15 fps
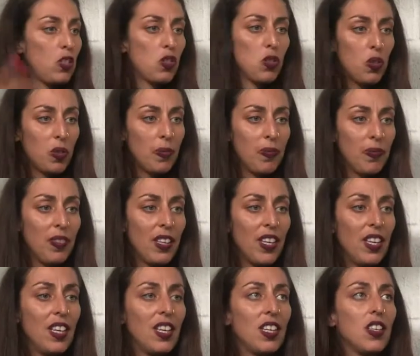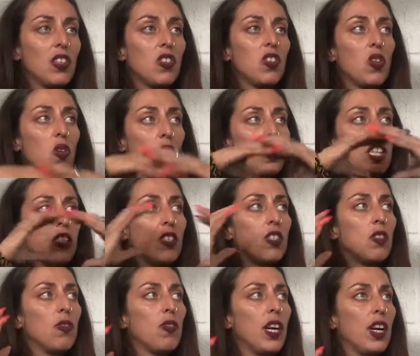soul. So this is
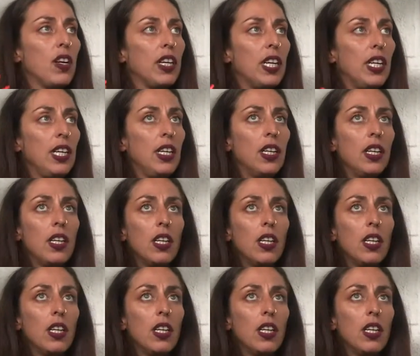a very